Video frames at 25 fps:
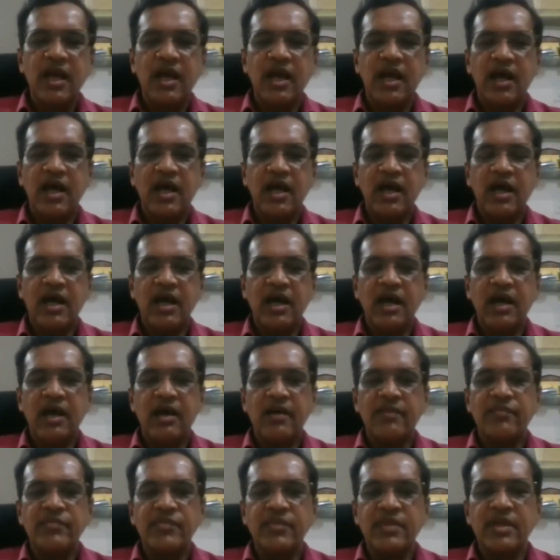
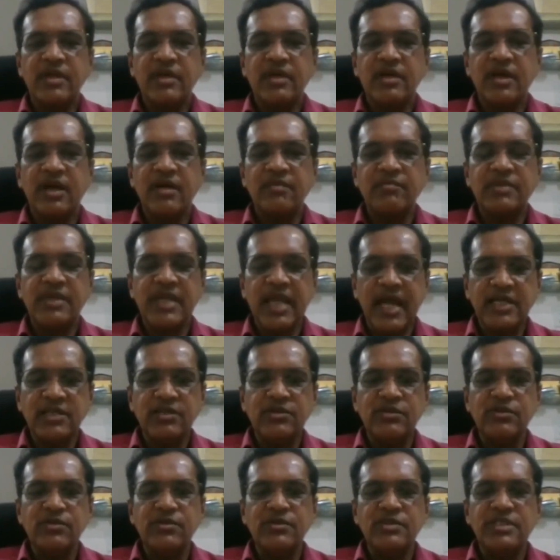I'm
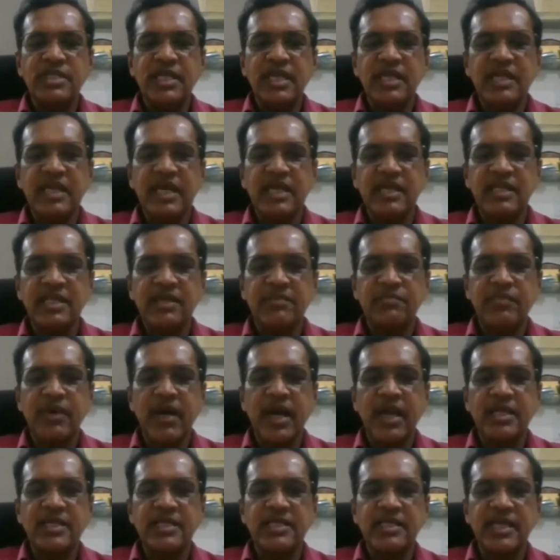glad to share another
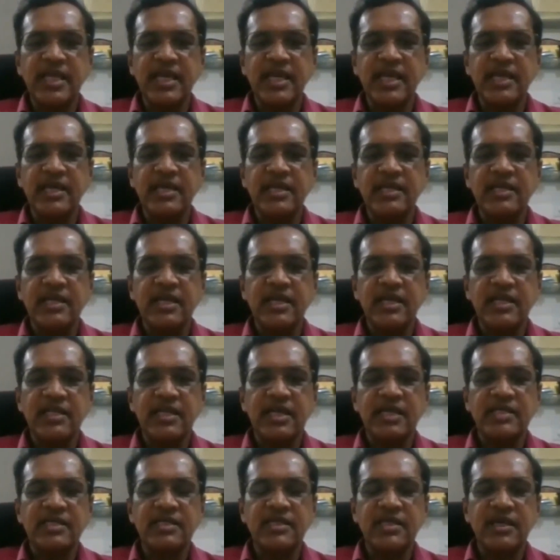point here
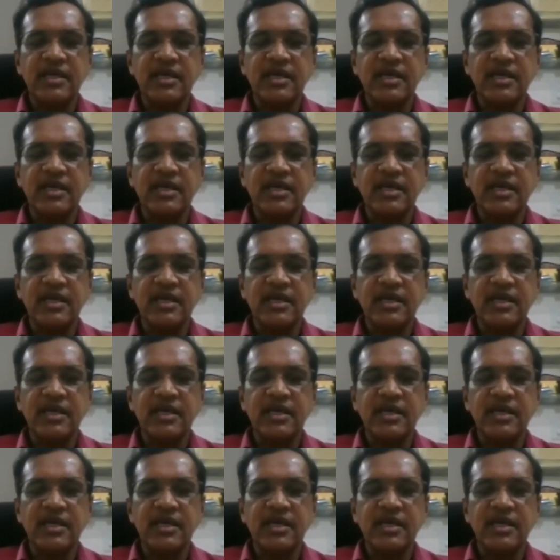that